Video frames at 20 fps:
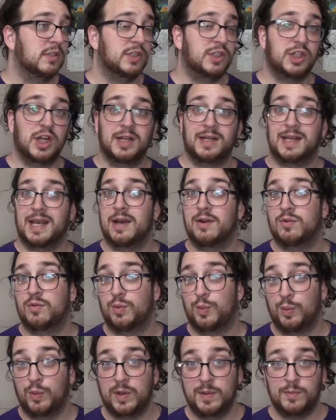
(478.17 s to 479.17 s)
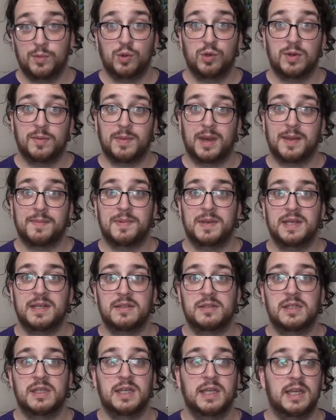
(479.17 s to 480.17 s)
shut down and rebooted my
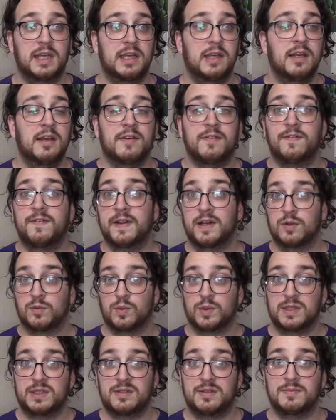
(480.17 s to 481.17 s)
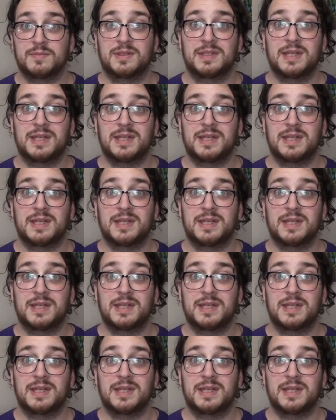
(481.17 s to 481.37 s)
PC, fiddled with some